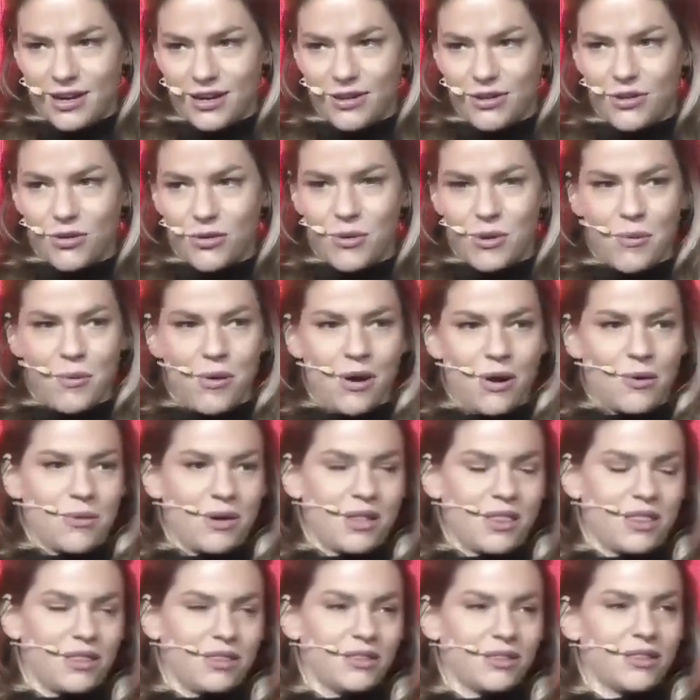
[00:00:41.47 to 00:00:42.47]
So we work
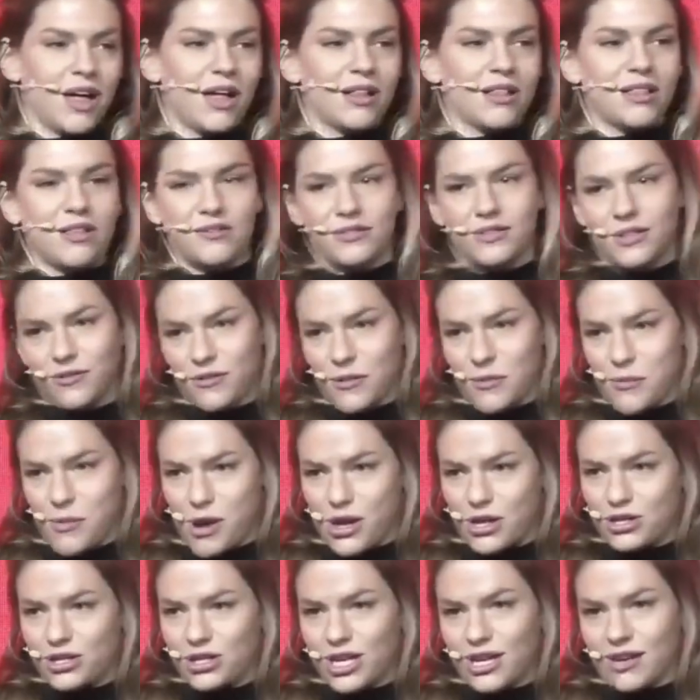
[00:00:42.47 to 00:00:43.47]
with lots of different
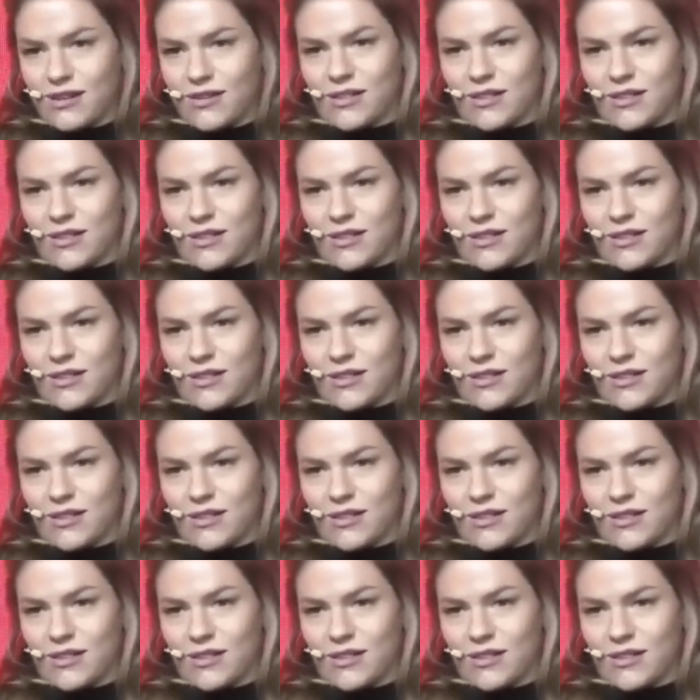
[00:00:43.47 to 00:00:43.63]
projects